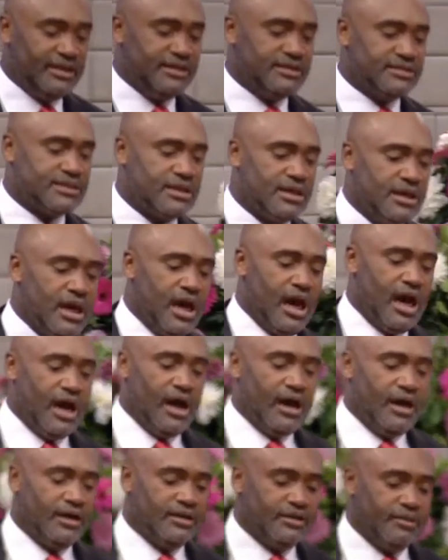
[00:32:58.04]
uh, the
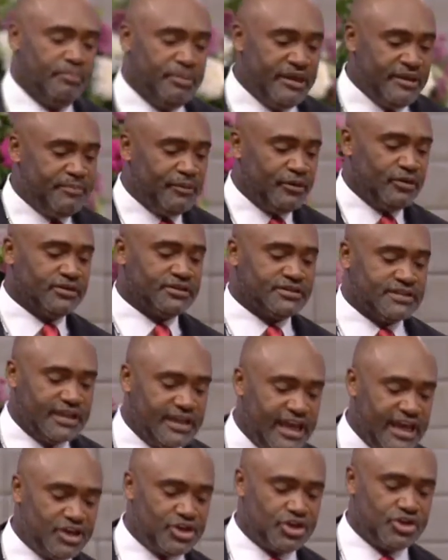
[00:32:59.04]
peoples, the nations
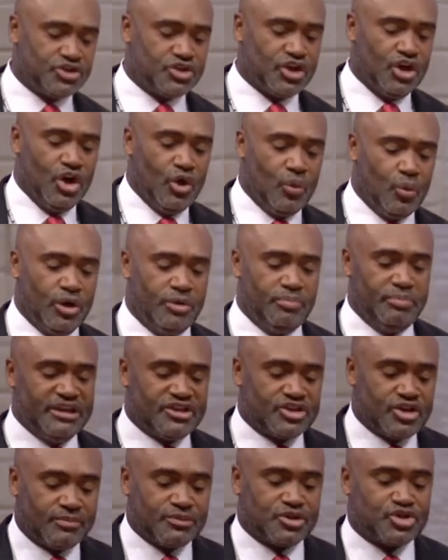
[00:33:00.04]
would be
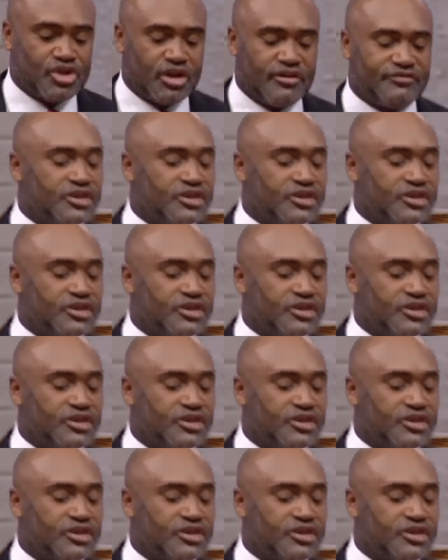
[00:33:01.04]
subservient to him